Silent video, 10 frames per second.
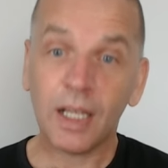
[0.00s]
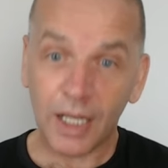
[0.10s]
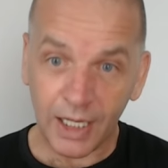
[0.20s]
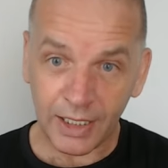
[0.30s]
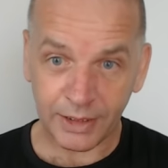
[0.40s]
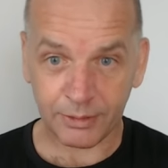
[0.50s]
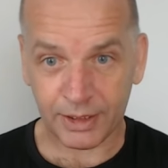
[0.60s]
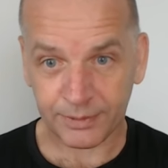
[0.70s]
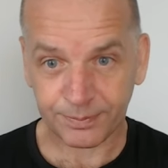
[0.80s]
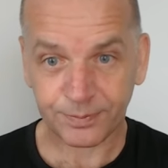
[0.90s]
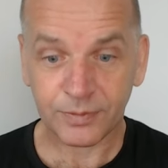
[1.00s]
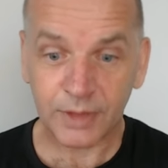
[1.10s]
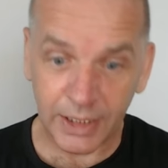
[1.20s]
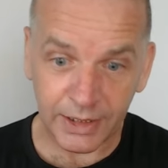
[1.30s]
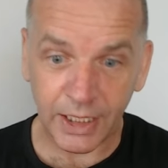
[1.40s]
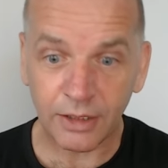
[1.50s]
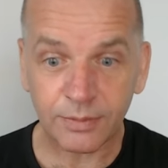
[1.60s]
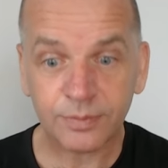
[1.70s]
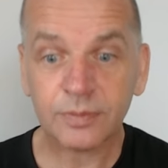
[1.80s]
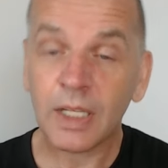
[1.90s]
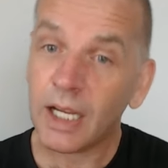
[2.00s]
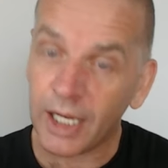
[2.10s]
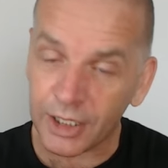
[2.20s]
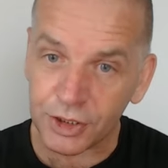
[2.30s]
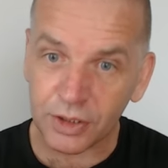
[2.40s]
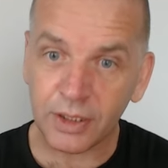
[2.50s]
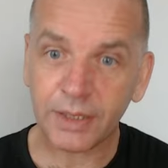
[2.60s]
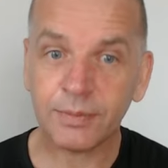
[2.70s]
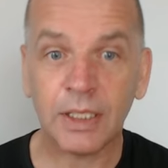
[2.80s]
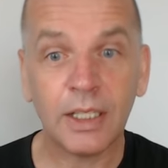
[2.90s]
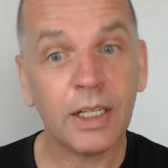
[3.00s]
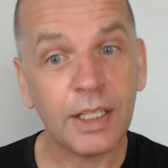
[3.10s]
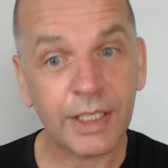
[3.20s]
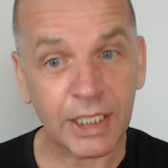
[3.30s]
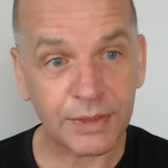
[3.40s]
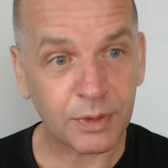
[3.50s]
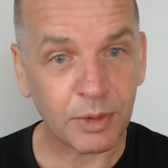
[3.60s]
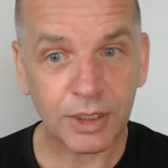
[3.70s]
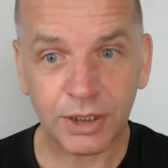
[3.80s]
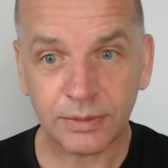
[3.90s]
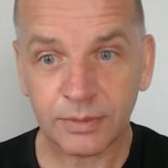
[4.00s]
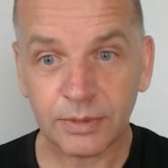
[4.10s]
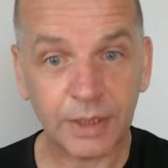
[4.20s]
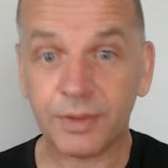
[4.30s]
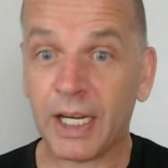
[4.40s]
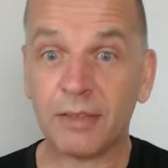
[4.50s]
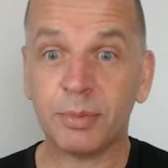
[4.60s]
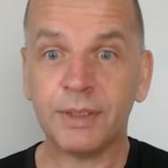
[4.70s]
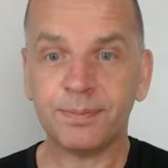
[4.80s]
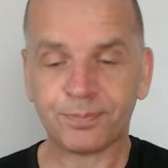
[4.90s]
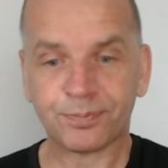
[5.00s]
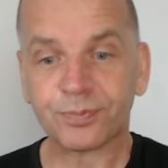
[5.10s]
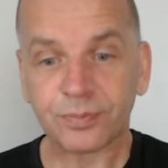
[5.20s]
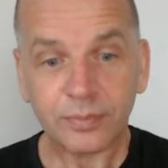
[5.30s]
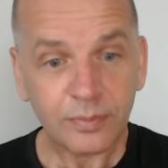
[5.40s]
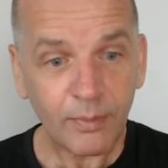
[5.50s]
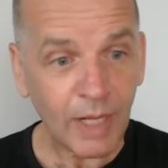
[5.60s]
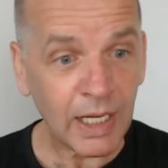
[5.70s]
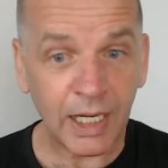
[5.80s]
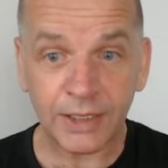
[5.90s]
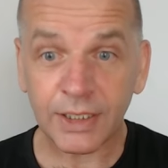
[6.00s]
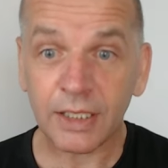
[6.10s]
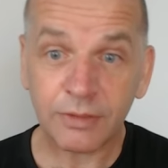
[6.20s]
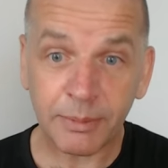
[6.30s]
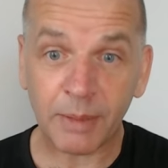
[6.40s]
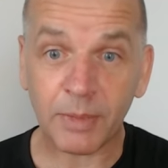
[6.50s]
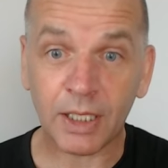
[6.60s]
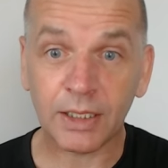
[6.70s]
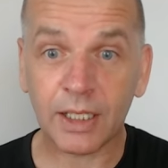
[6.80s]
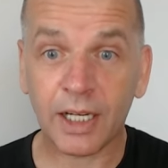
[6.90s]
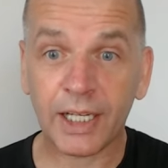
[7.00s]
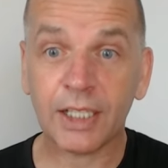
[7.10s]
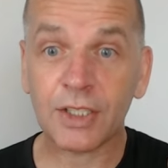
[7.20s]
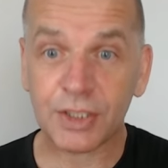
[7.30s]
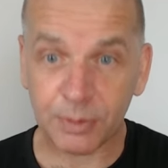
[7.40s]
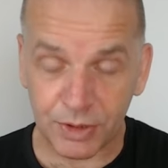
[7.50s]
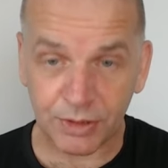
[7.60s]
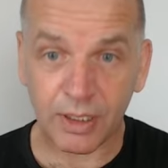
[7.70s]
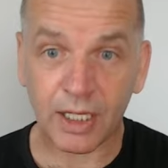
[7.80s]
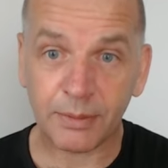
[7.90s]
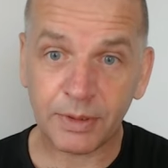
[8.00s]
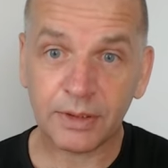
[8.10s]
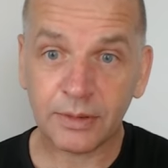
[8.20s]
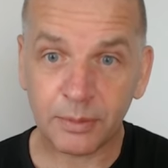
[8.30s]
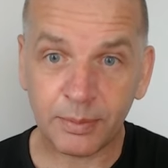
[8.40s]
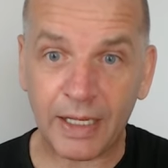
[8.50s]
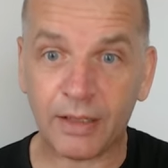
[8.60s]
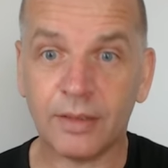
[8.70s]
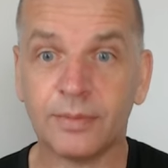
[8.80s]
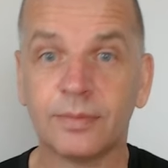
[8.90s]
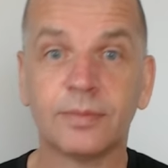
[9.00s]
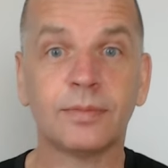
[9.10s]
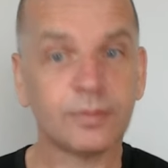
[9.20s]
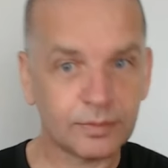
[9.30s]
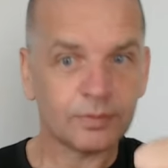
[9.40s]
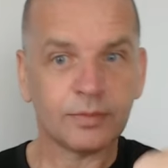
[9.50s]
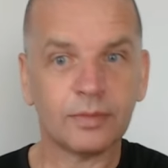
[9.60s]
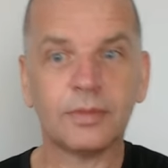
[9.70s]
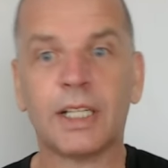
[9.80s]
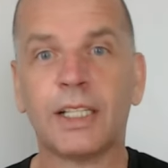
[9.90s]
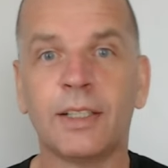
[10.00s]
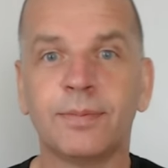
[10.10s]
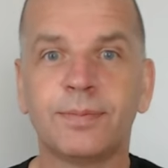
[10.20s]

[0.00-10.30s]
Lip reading: Anyway, there you go. Enjoy. Thanks for watching, if you have been. And remember, like, subscribe, bell. Later.